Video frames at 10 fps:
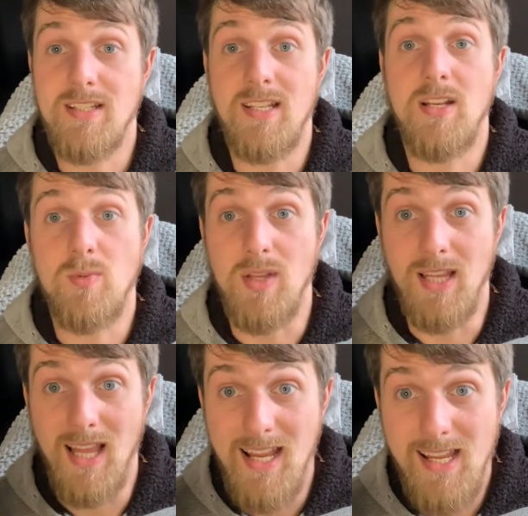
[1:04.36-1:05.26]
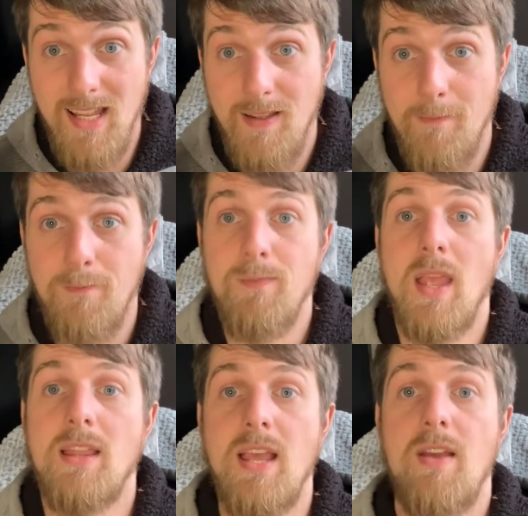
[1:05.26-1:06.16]
seats would leak,
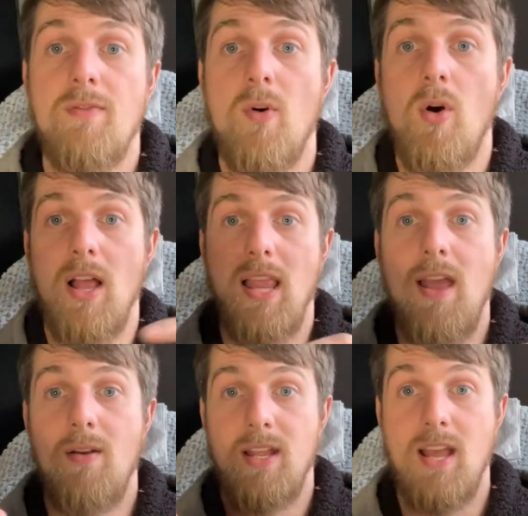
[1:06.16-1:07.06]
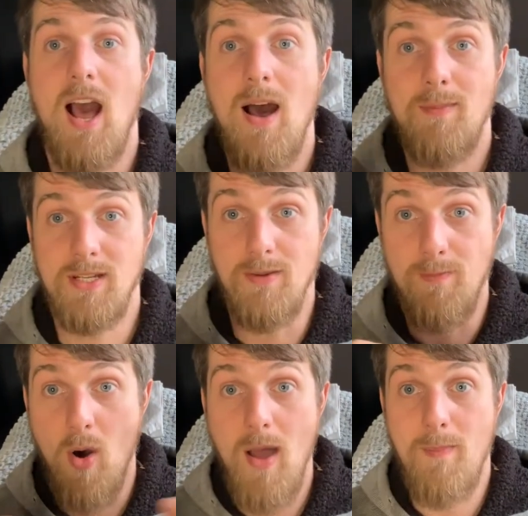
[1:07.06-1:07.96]
therefore allowing carbon to
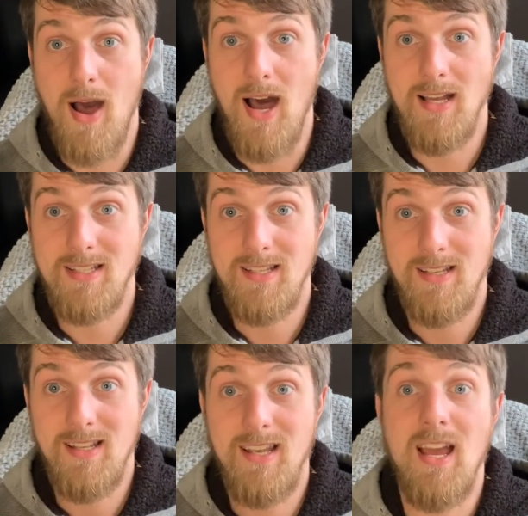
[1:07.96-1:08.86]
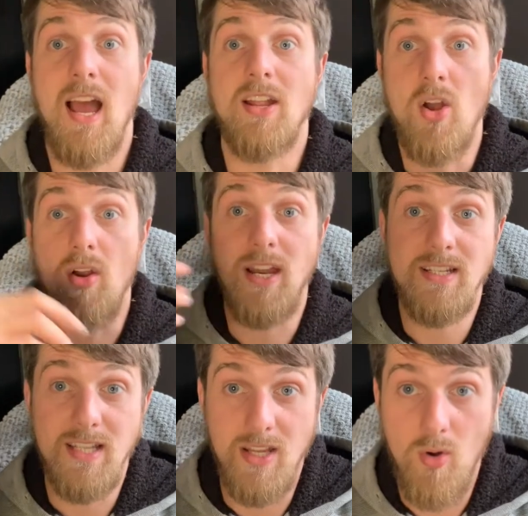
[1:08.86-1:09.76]
bypass and go
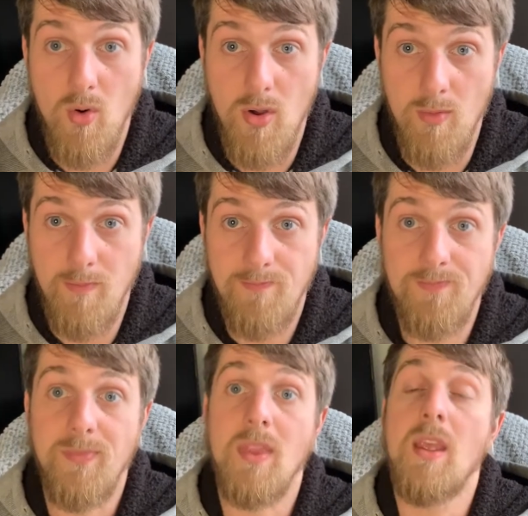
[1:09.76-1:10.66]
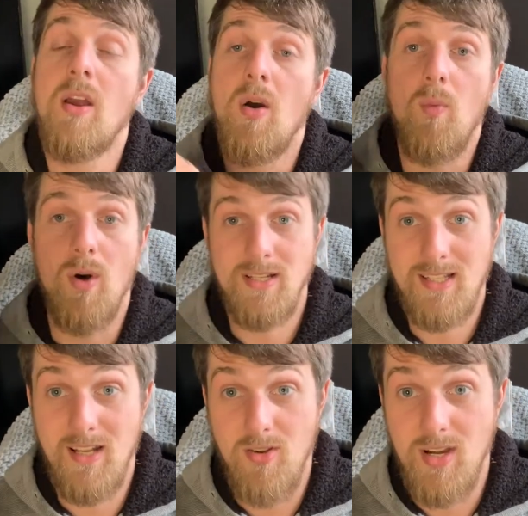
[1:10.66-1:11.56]
into the oil. Once
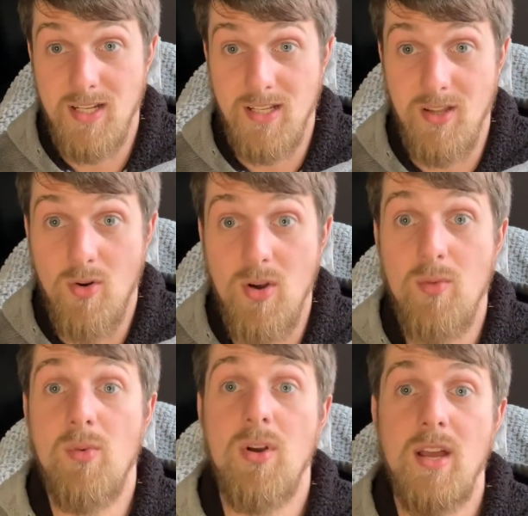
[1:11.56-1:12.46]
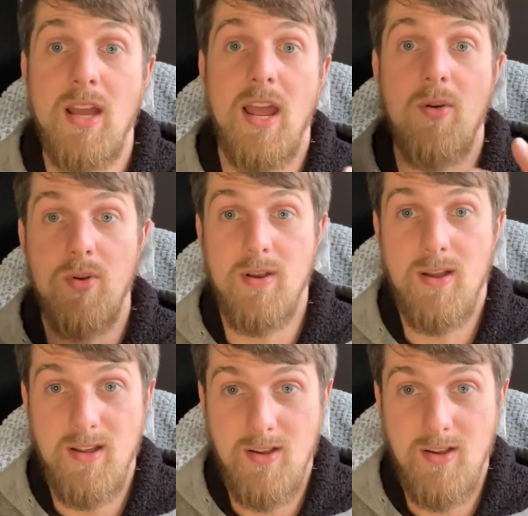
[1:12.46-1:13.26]
they got into the oil, it would